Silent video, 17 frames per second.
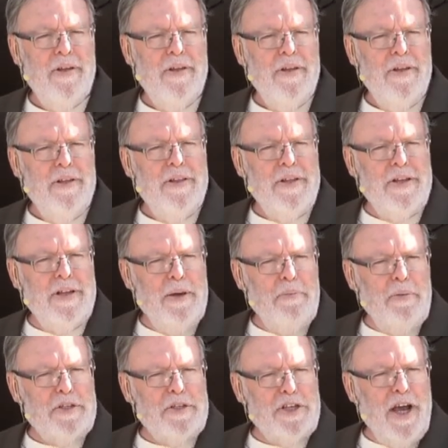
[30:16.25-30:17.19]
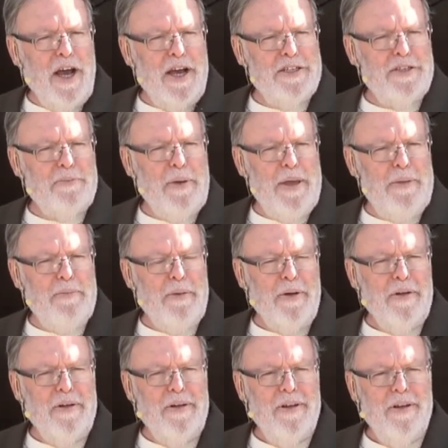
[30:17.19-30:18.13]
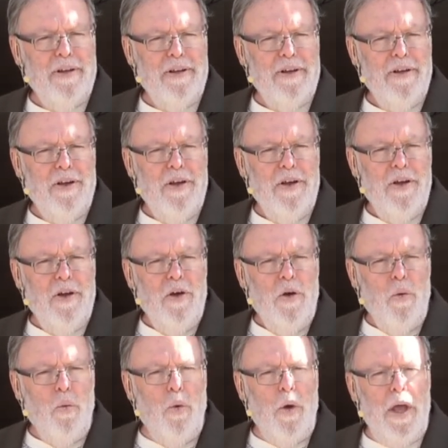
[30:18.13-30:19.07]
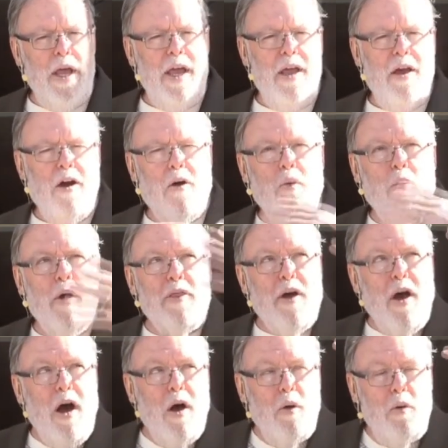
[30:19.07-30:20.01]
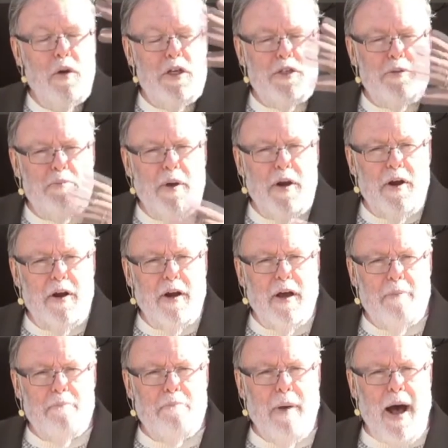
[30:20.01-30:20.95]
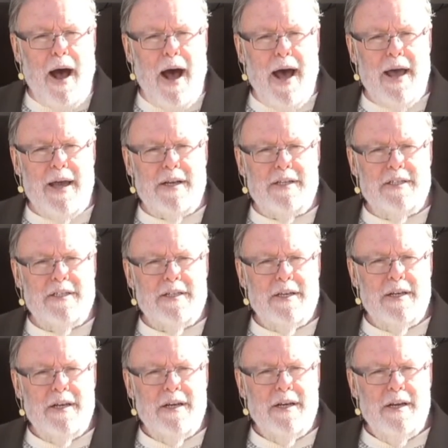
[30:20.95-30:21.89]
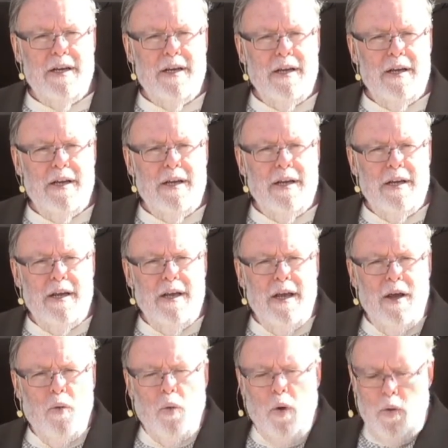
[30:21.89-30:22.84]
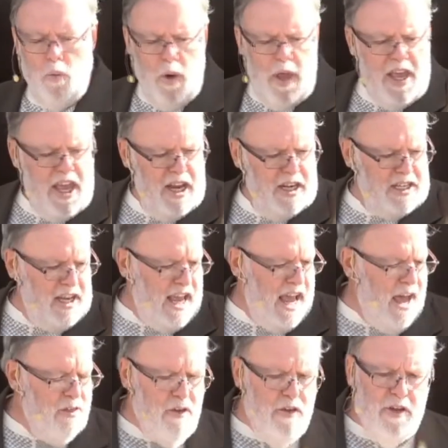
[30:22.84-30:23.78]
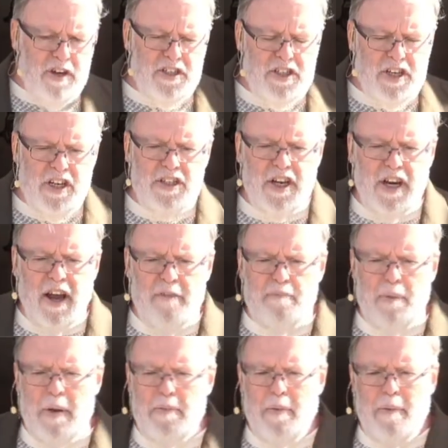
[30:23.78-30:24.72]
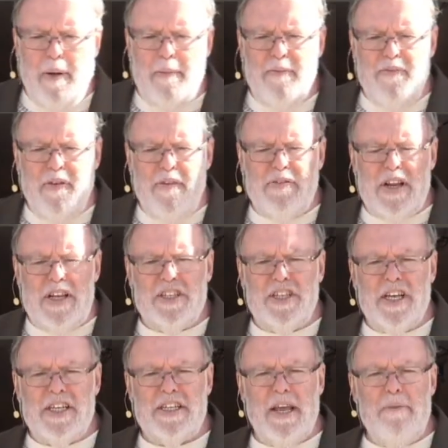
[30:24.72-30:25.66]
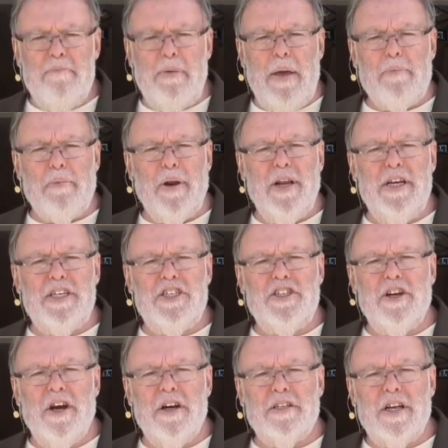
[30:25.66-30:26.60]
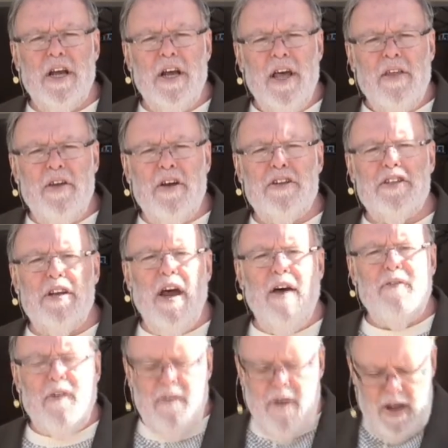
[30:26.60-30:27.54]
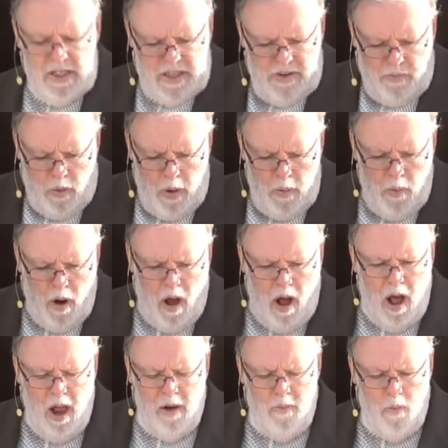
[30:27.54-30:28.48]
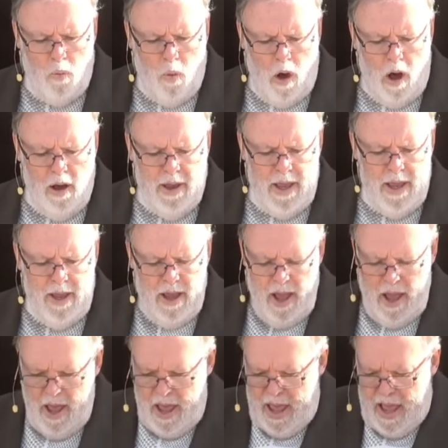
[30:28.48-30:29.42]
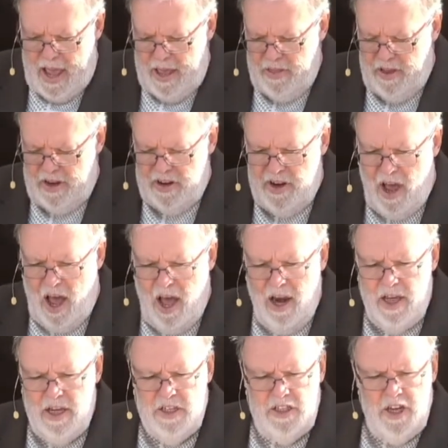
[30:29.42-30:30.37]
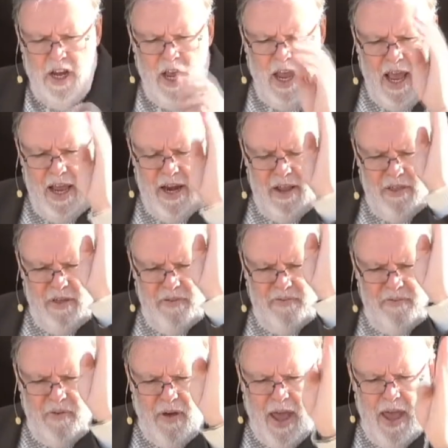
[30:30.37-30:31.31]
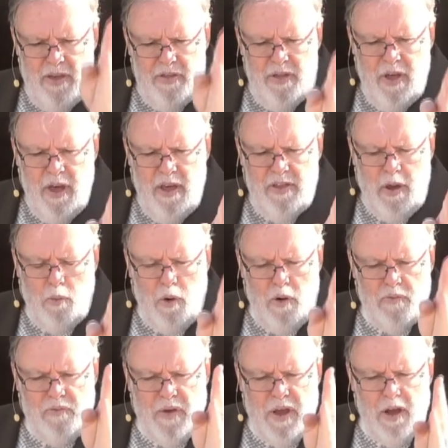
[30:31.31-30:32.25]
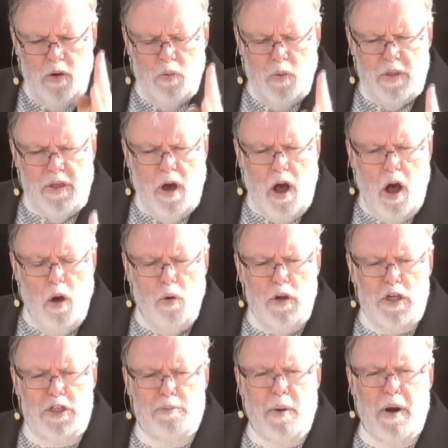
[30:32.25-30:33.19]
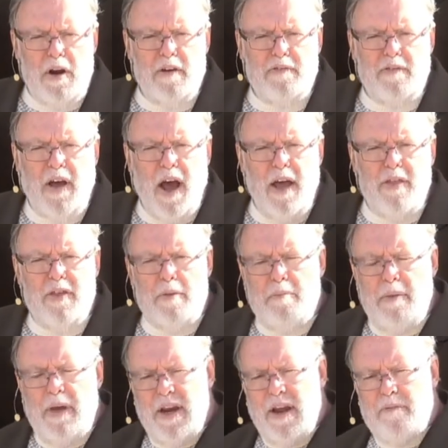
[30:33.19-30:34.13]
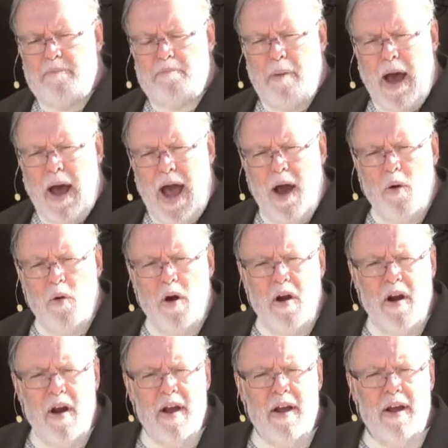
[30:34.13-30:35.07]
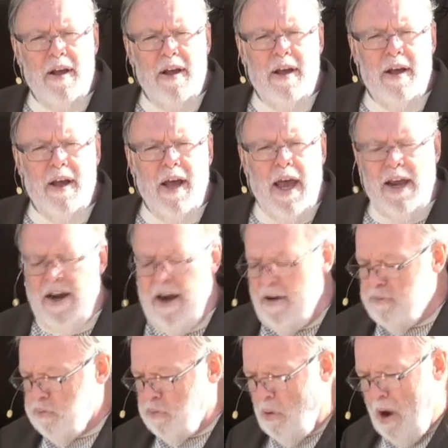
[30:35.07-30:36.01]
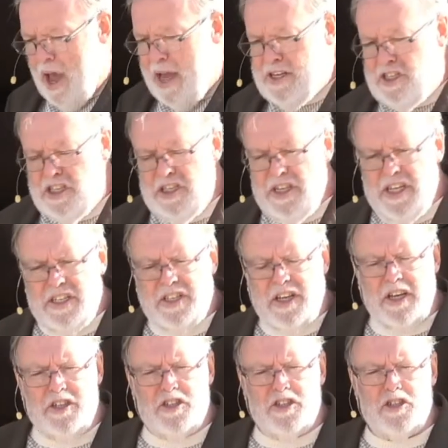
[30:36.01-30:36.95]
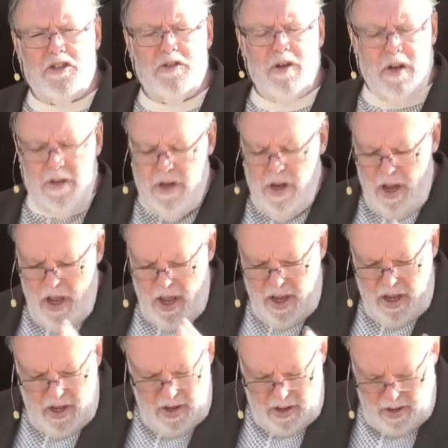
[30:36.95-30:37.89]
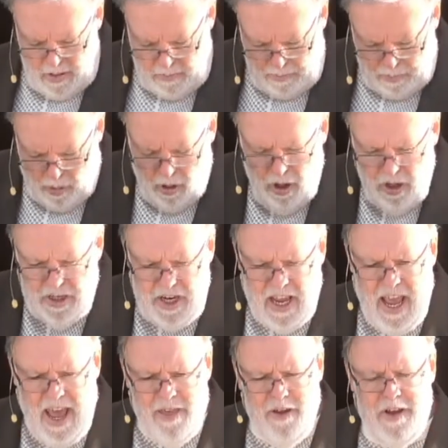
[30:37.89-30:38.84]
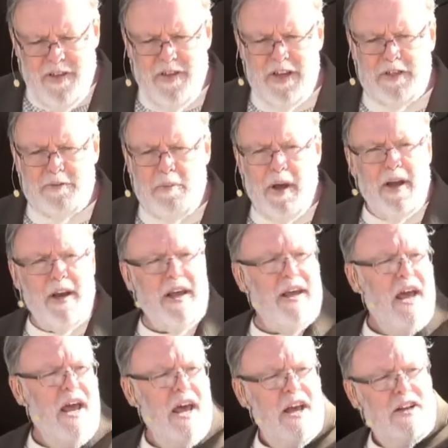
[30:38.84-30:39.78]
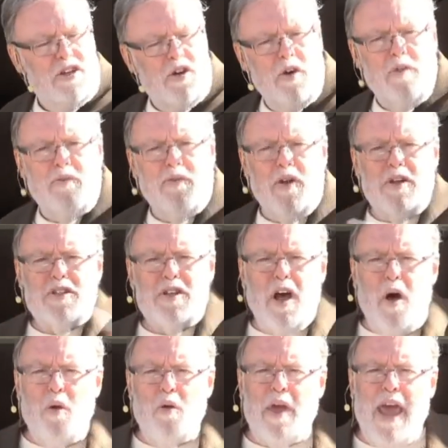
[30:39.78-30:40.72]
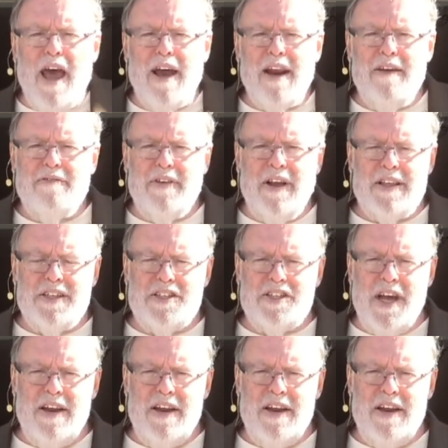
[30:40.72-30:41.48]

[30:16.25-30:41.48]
The temple is God's people. We are where the Holy Spirit abides. When we get together, there's just enough people, maybe 15, 16 people in this church. There's enough of us if we were all walking in the knowledge and in the faith that we're filled with the Holy Spirit of God, there be enough power and enough righteousness cons- pulled together in this building to influence the whole county, if not the state of